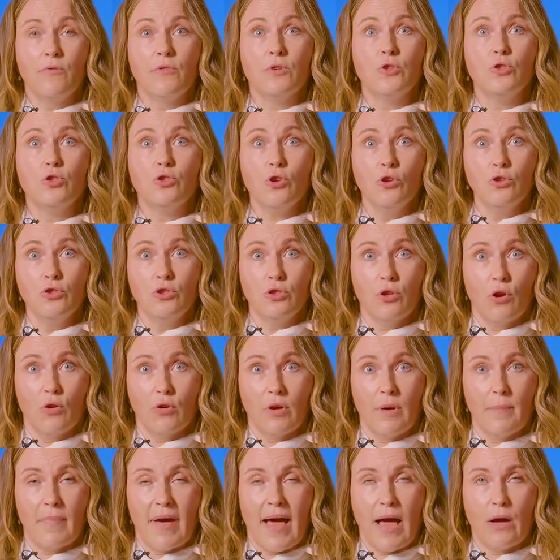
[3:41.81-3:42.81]
often don't
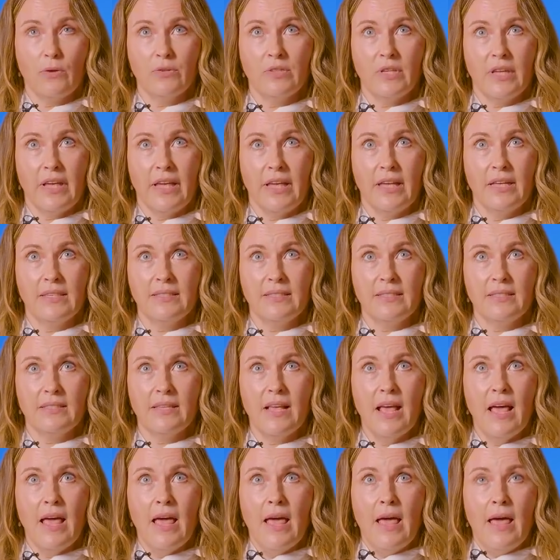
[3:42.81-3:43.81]
talk about
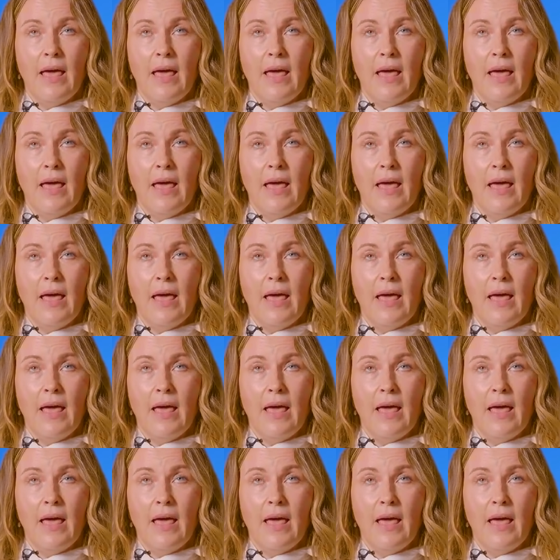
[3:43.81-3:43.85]
is